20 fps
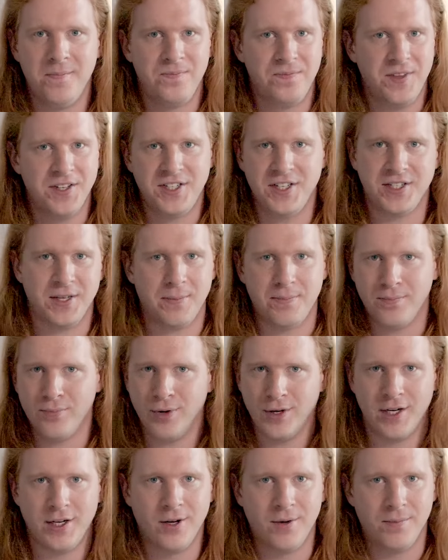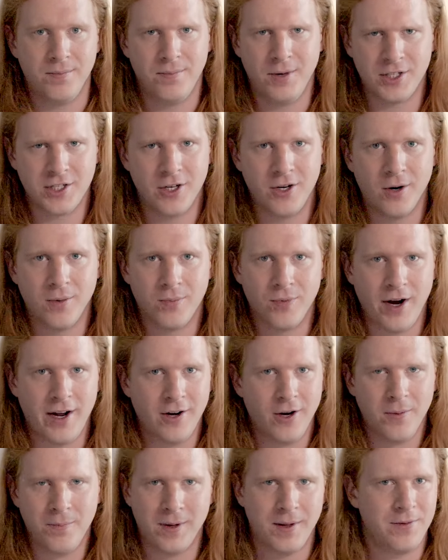This is a pretty much a
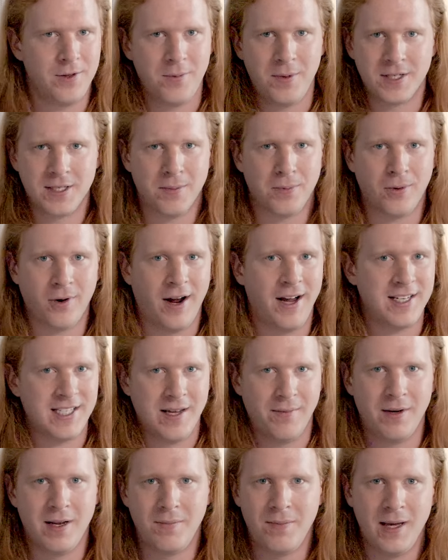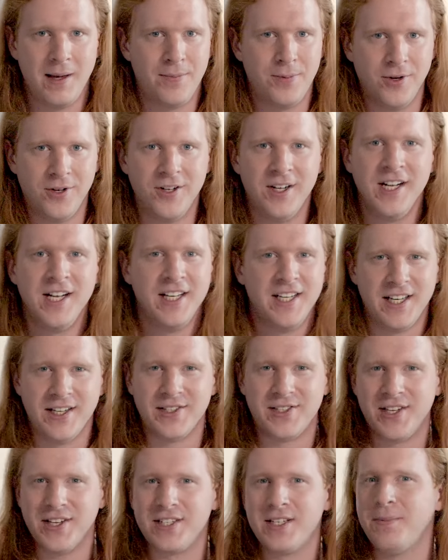no-brainer, but you'd be surprised how many people
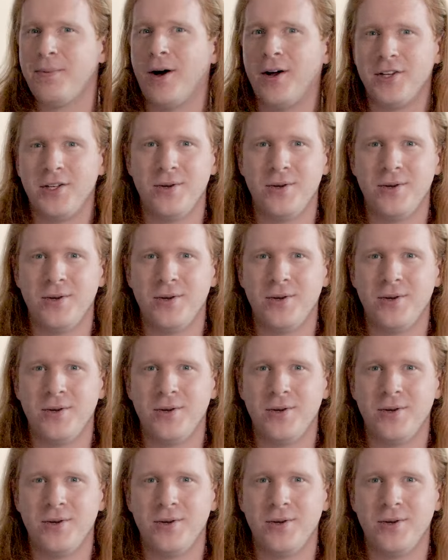insist upon